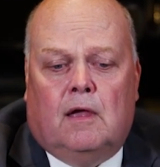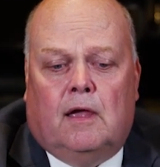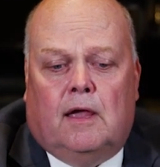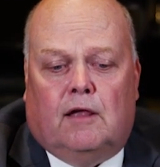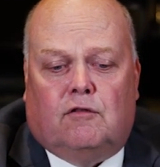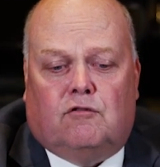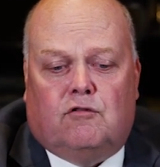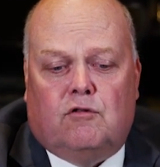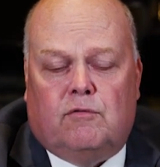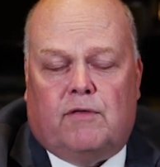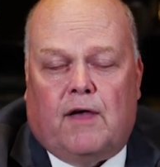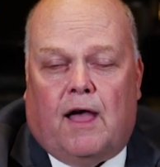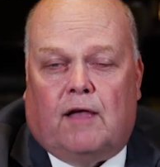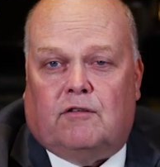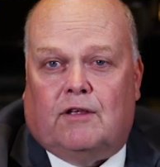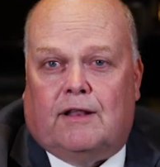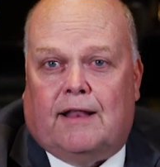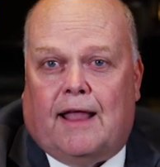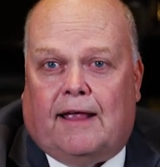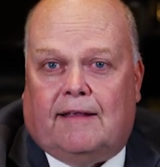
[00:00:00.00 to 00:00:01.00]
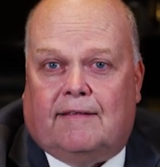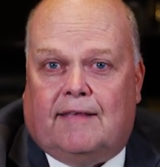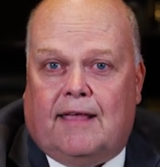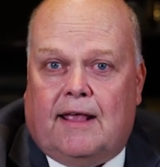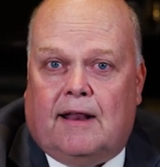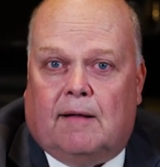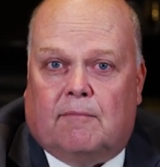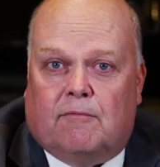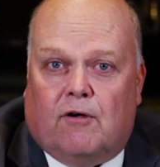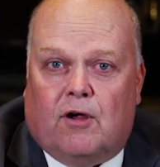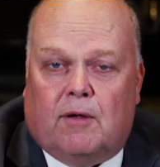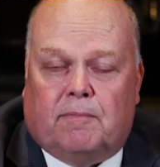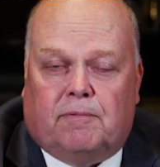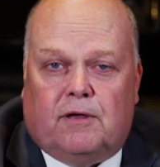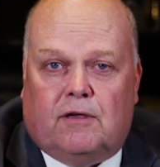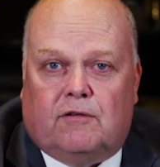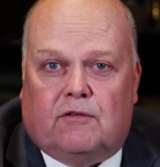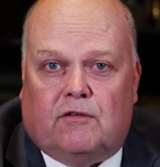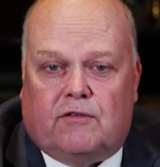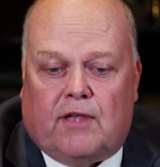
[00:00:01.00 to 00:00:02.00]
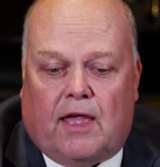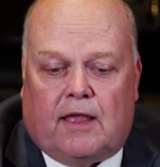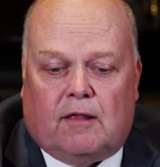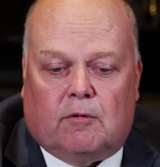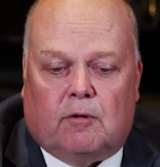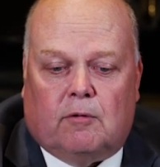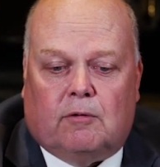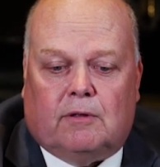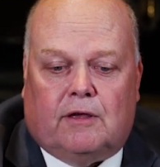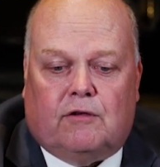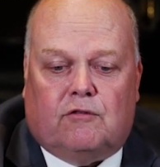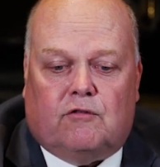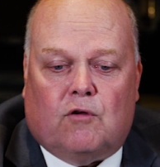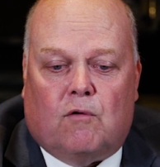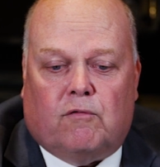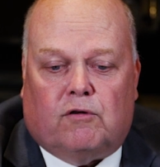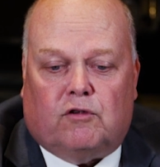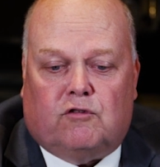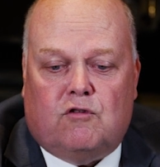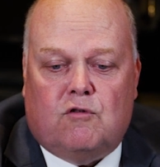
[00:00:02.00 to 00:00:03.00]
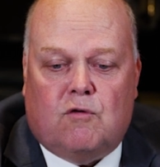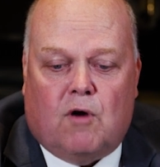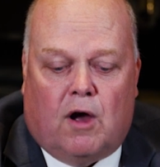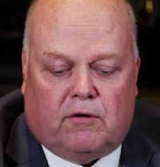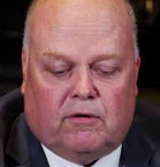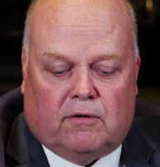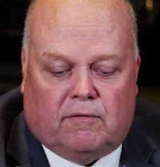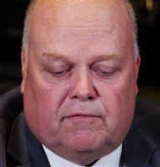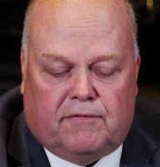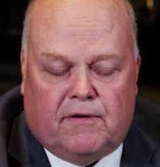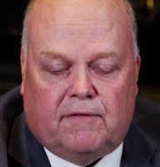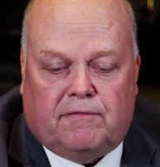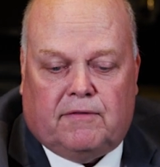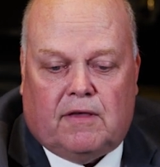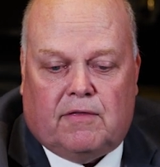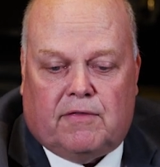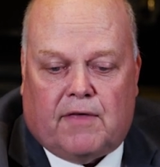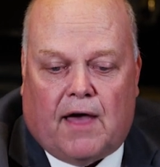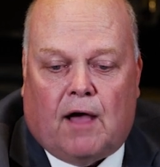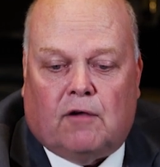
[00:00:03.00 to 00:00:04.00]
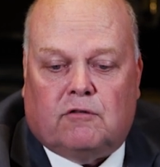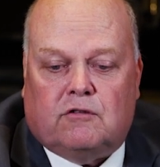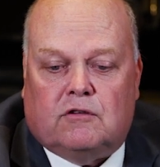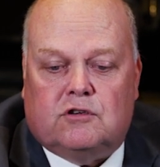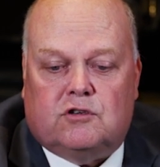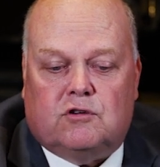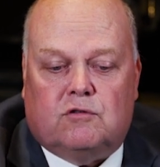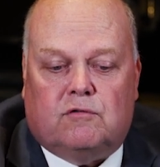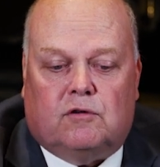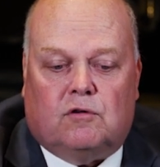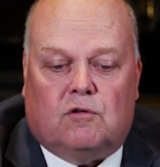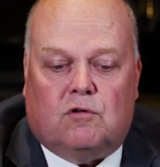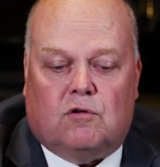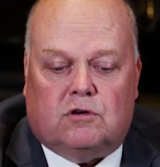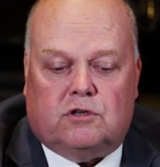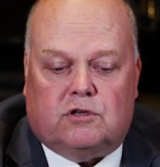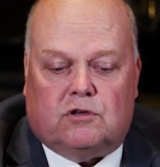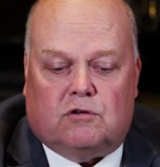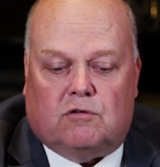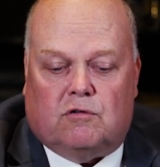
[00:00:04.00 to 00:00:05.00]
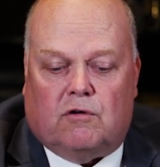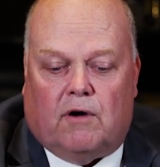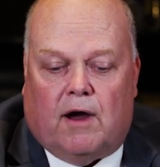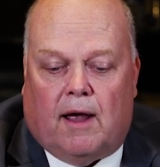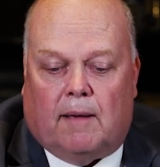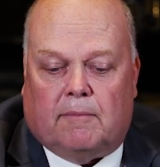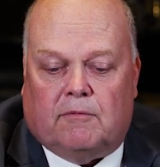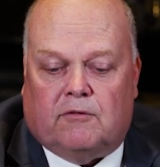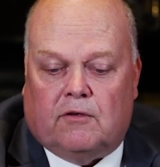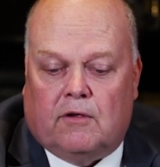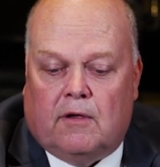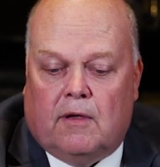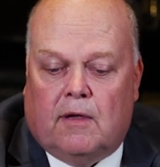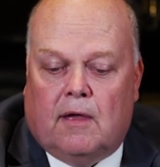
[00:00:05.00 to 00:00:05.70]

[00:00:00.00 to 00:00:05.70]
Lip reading: In 2019, I'm very pleased to say that we released over 250,000 juvenile horseshoe crabs.